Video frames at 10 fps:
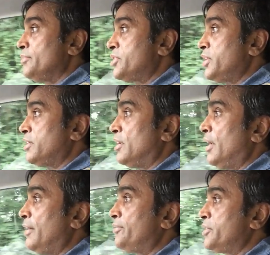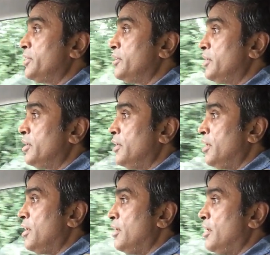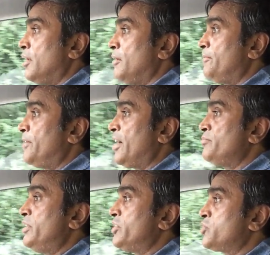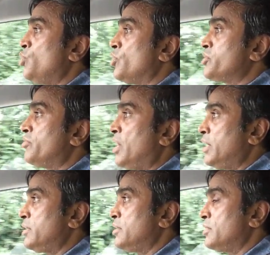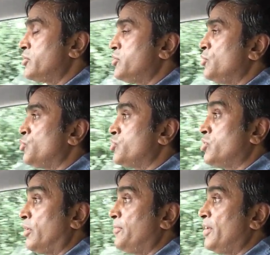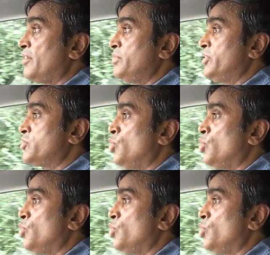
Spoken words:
Signal left. 5 minutes towards the right, 5 minutes